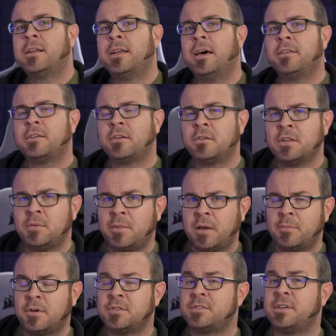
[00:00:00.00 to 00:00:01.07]
Now that only my
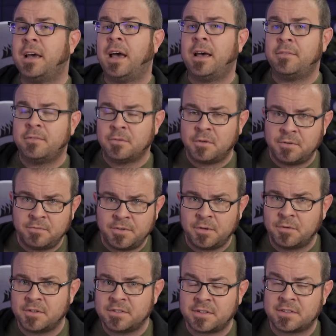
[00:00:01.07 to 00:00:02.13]
most affluent
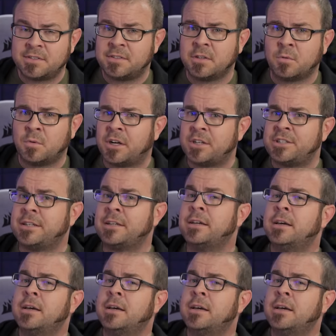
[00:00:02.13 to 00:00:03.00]
viewers are still watching,